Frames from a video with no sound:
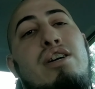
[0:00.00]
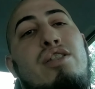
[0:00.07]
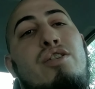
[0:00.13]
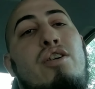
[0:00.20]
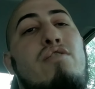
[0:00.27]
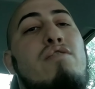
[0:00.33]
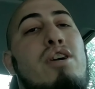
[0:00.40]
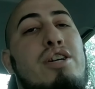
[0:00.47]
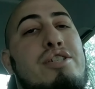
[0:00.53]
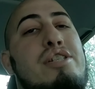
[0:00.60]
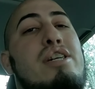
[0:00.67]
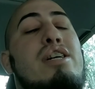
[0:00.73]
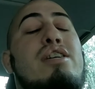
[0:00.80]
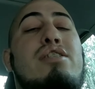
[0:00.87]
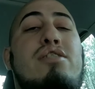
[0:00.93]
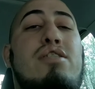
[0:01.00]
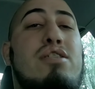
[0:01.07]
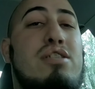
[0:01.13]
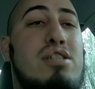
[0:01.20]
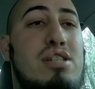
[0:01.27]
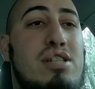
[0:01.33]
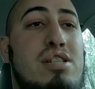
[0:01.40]
don't rush it,
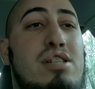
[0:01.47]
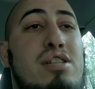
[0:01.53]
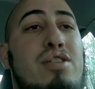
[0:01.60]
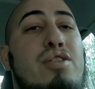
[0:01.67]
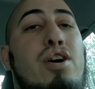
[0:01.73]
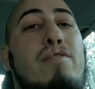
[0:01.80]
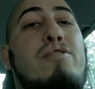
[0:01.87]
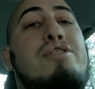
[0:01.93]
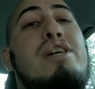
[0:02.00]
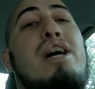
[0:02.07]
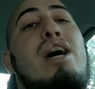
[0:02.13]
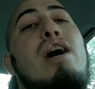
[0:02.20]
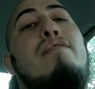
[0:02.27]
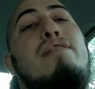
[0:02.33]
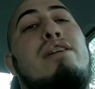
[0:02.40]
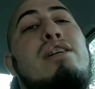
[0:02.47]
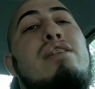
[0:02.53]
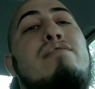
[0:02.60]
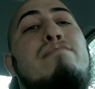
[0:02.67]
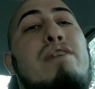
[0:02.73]
just double check everything,